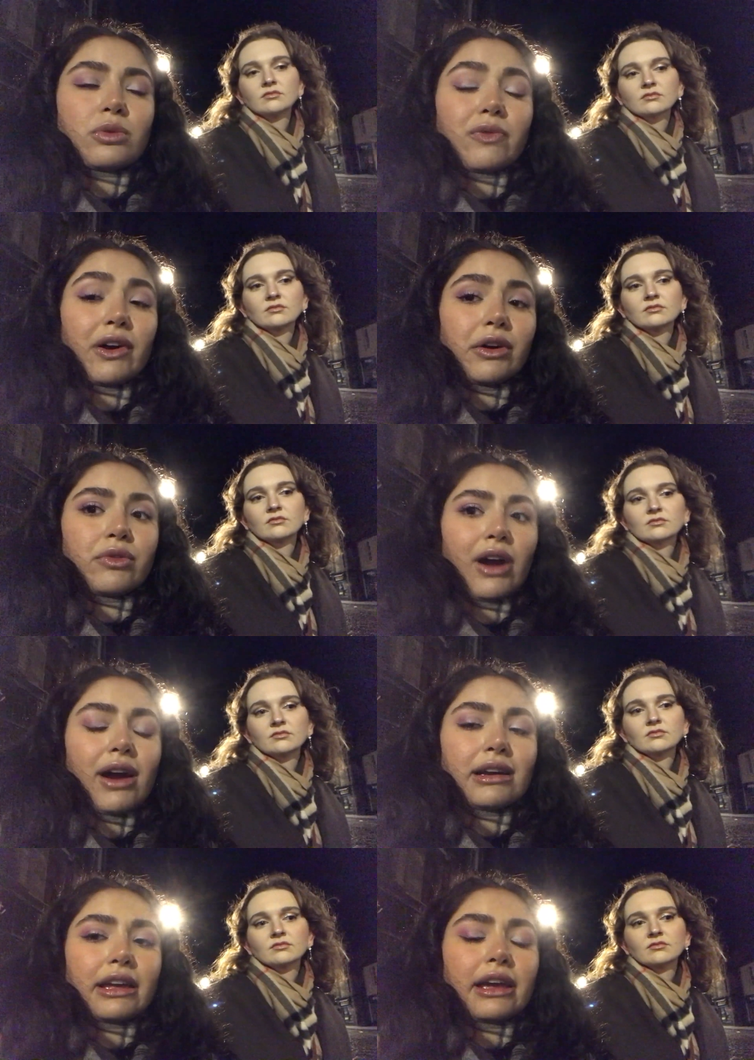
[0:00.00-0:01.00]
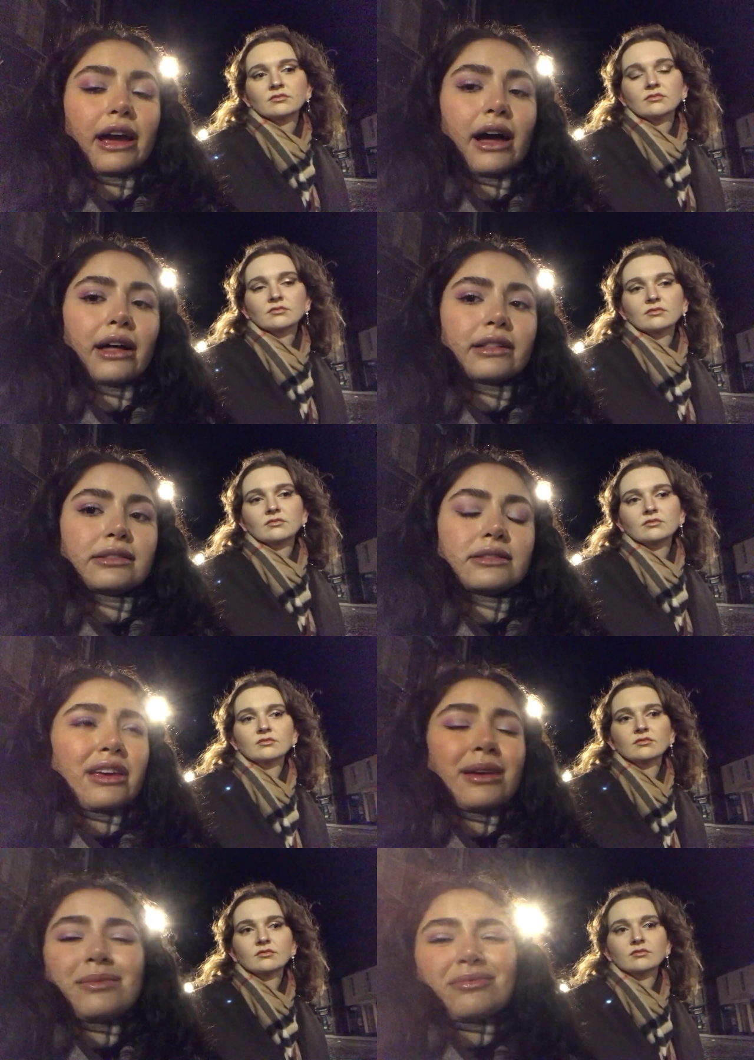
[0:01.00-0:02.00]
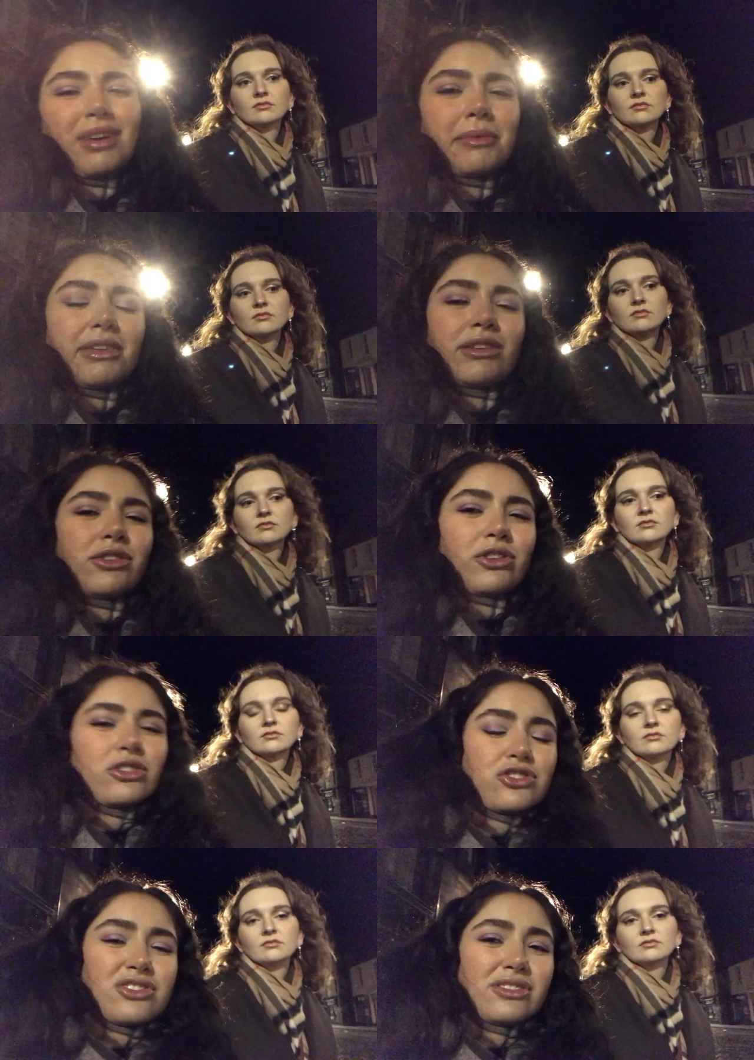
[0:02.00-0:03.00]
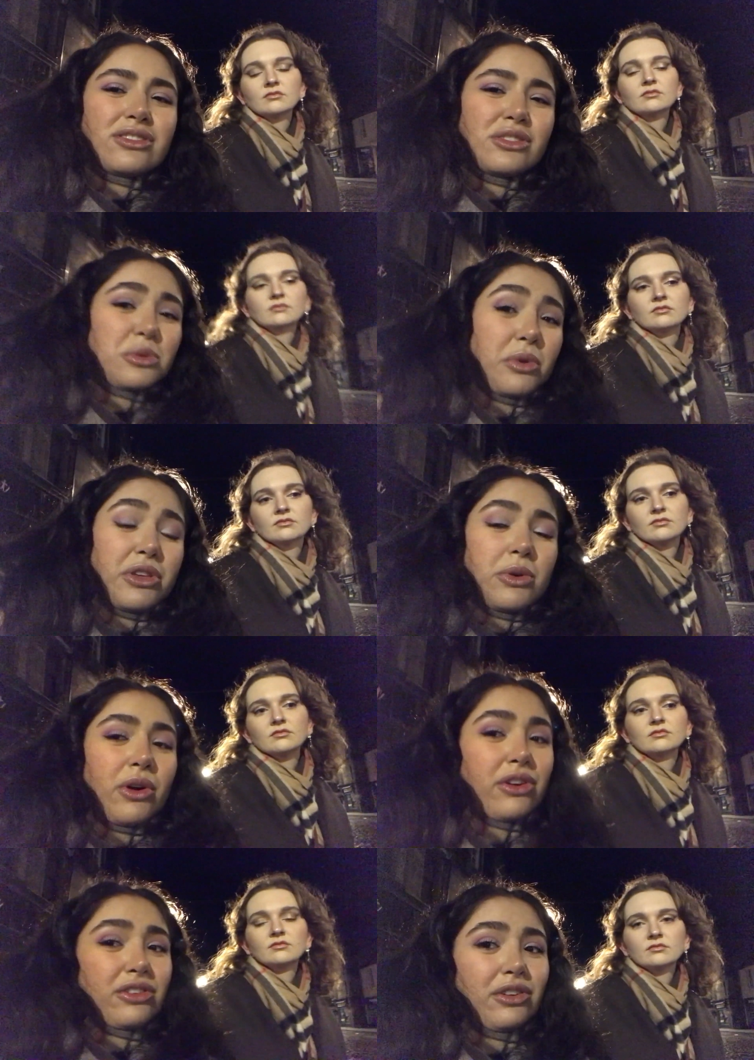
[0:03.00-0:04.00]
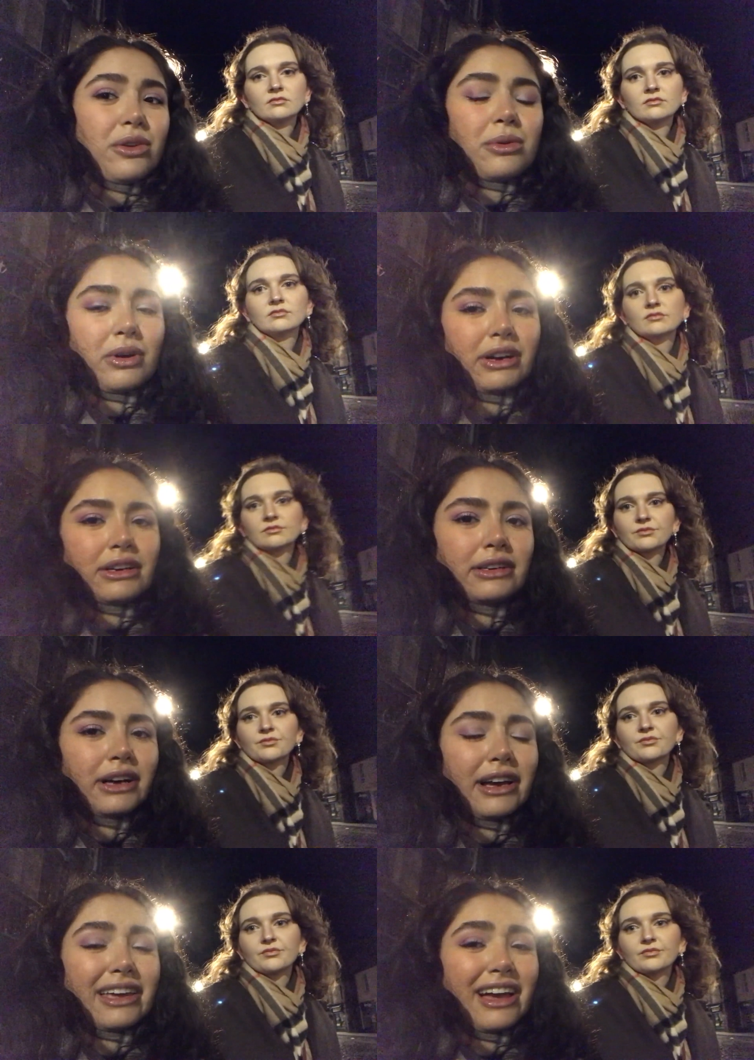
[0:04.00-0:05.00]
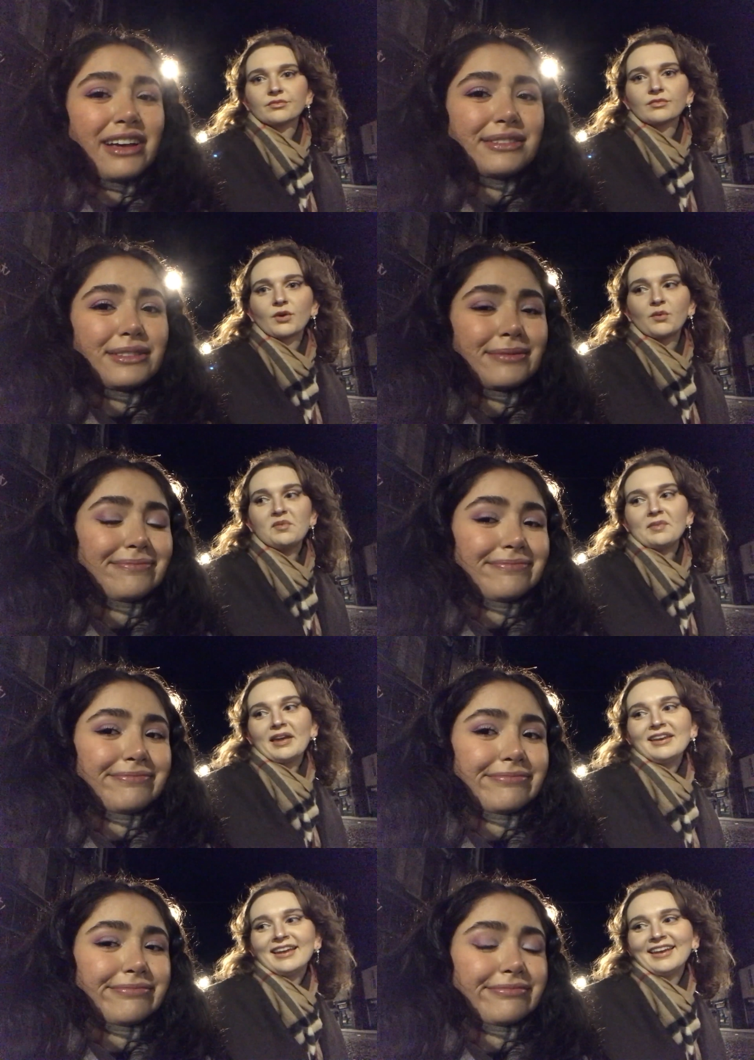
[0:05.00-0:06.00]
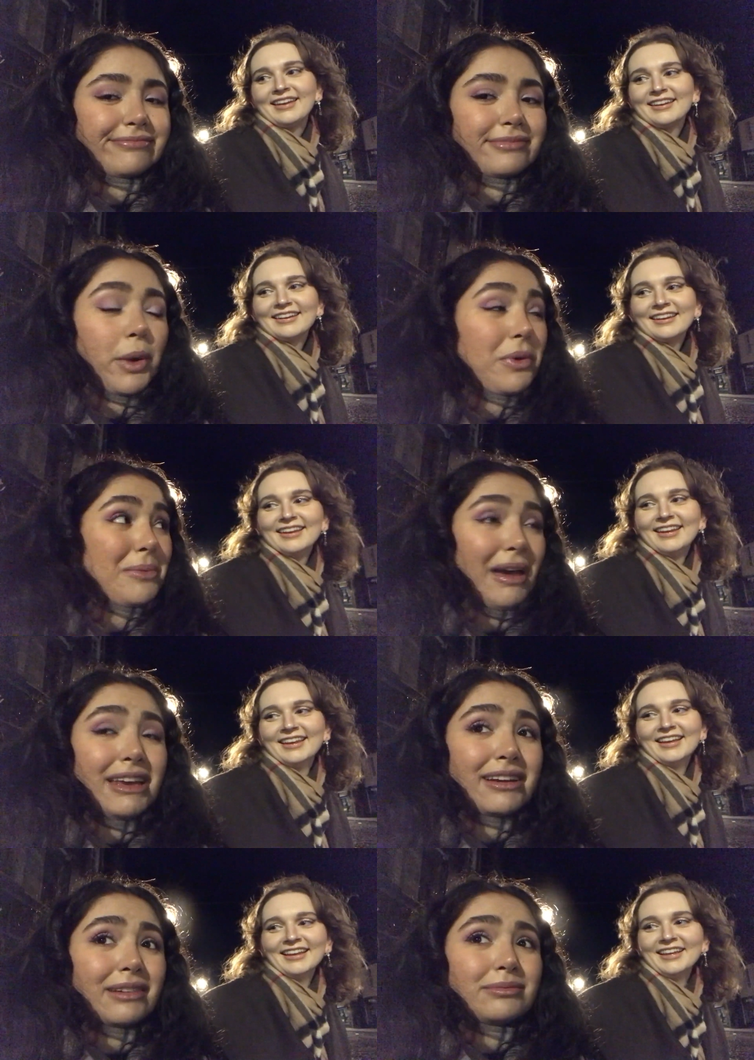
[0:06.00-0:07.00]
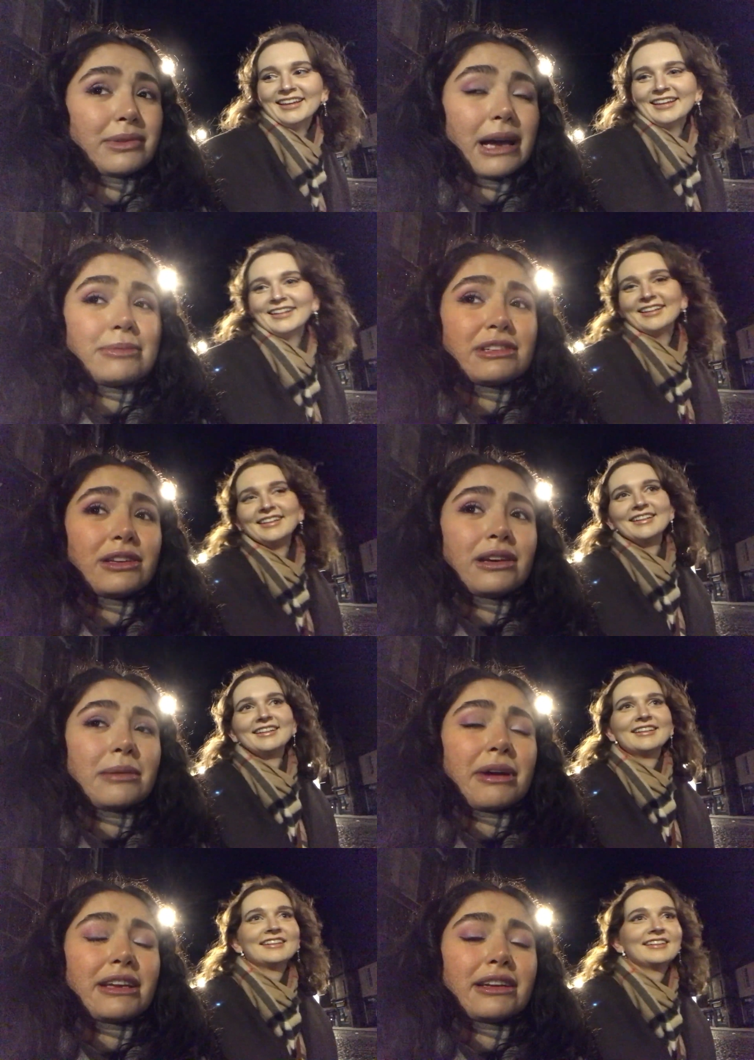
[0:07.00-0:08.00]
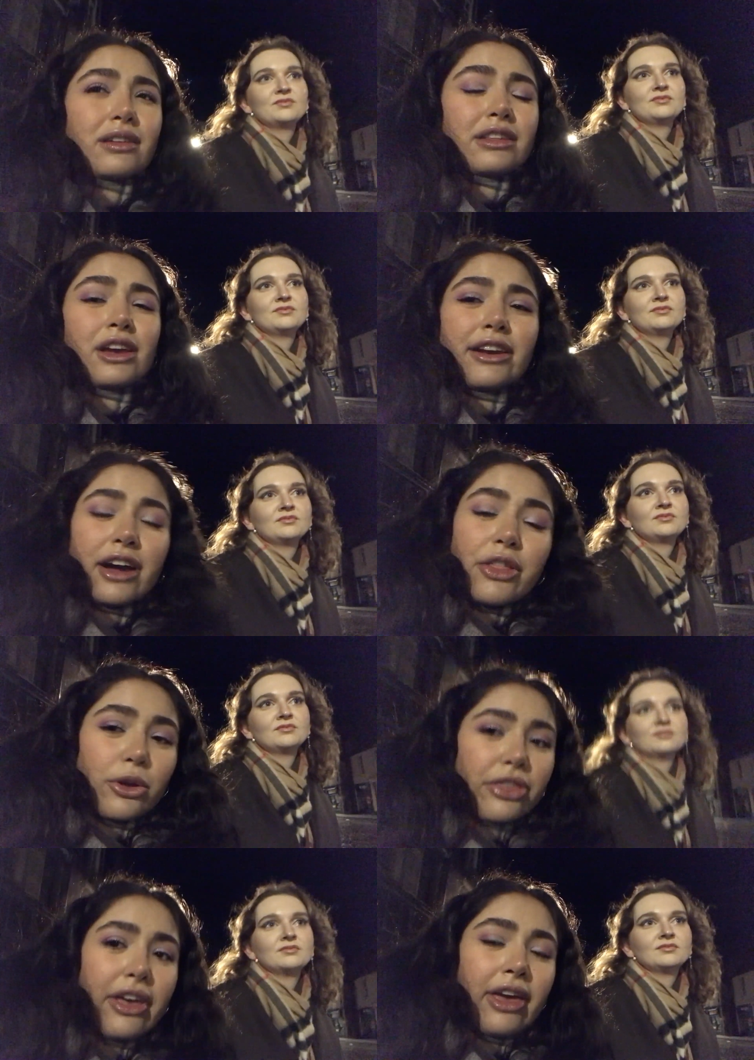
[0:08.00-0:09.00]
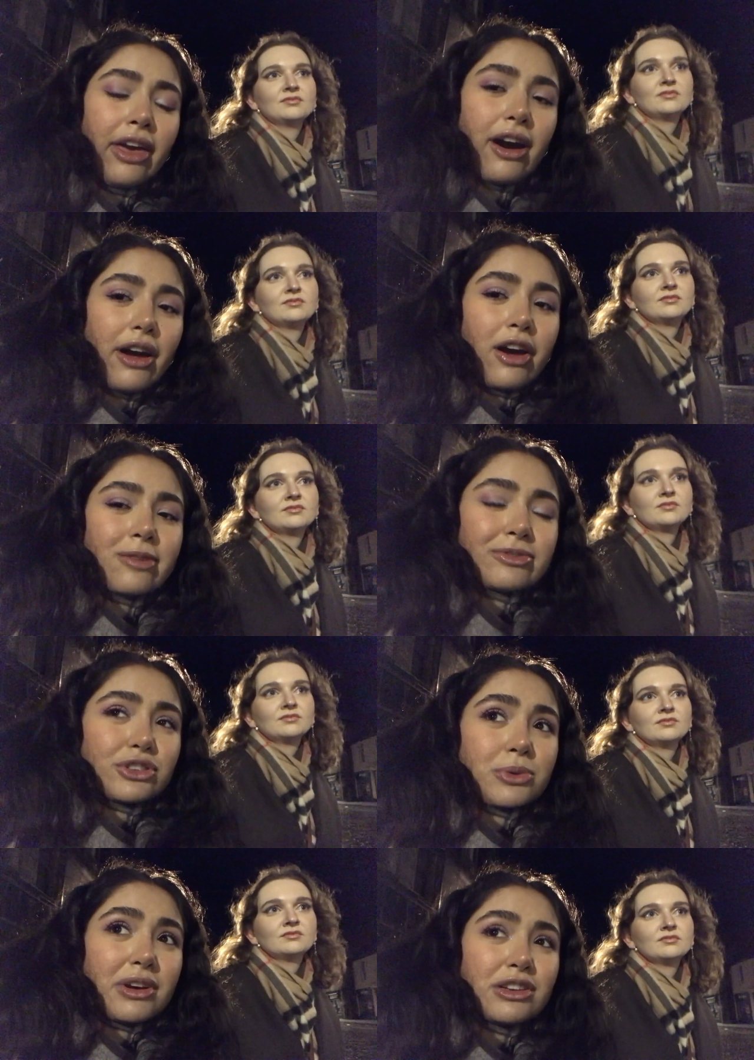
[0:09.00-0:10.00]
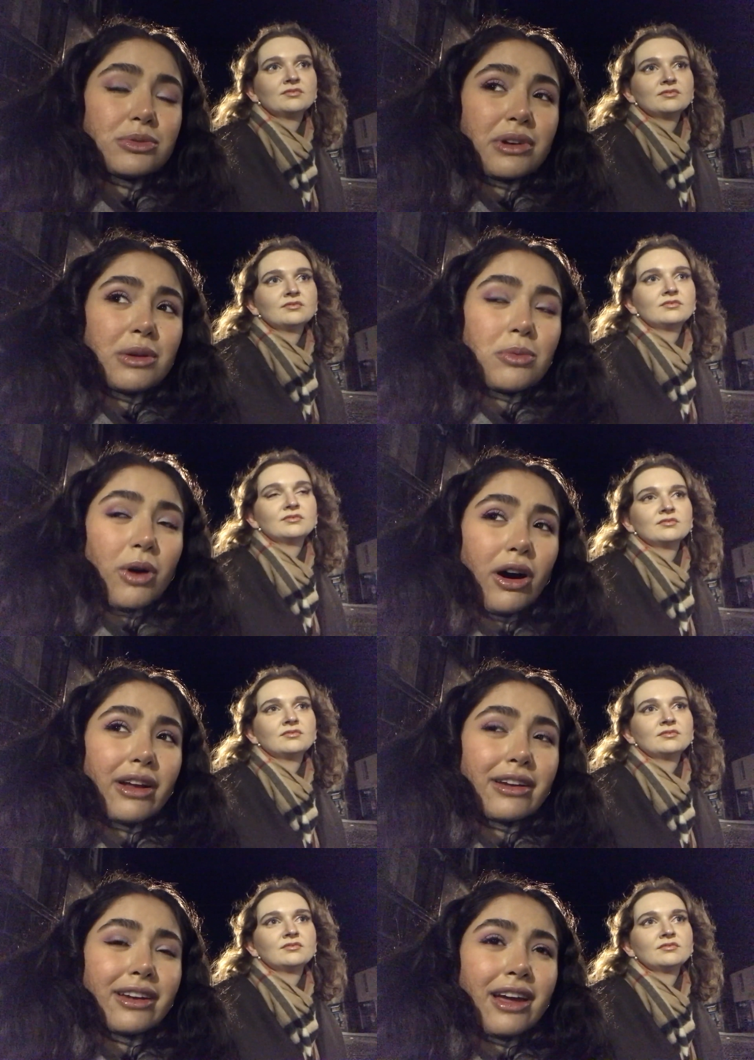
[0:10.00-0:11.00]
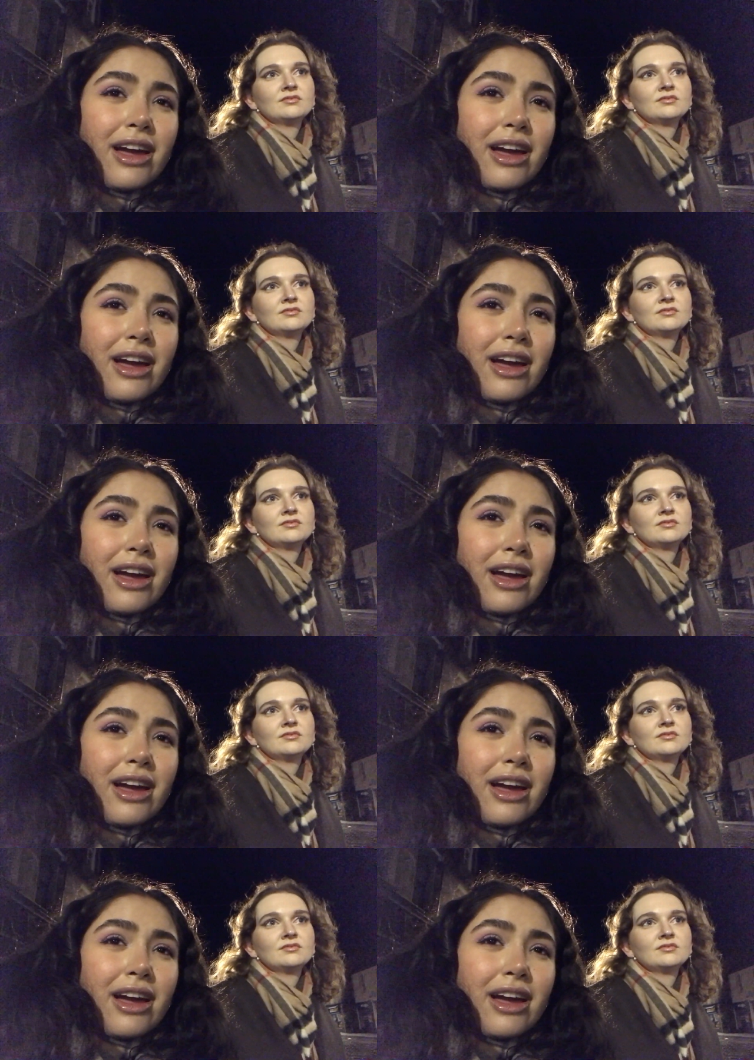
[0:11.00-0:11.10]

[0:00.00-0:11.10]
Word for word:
Speaker 1: very rarely. And it, I mean, you got to just do what you got to do, I guess.
Speaker 2: We made it.
Speaker 1: We made it. We absolutely made it. The only other thing I hope for twenty twenty-one